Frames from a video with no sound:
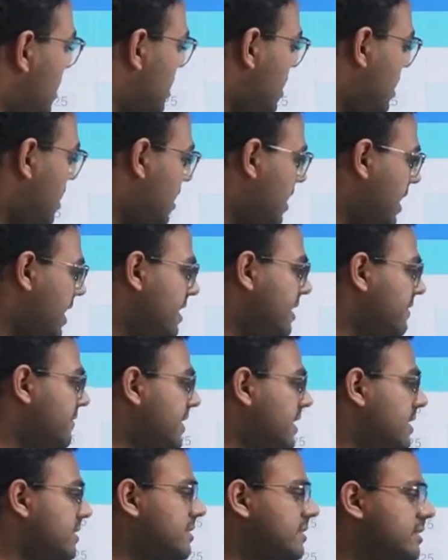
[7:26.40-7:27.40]
I'll
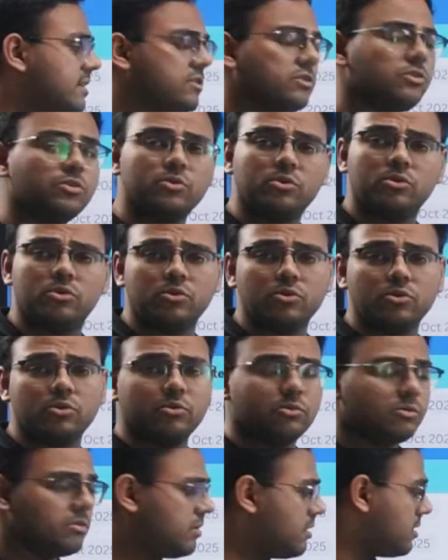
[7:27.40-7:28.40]
definitely suggest you
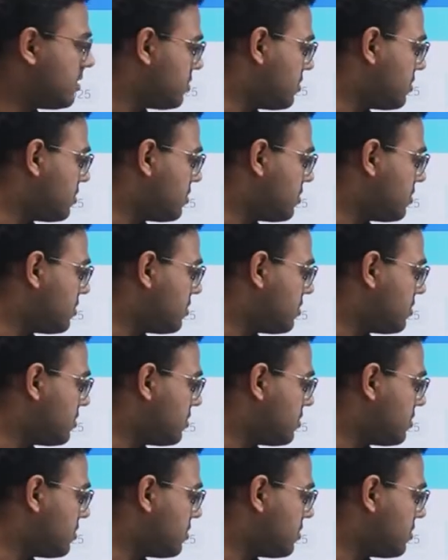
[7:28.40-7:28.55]
to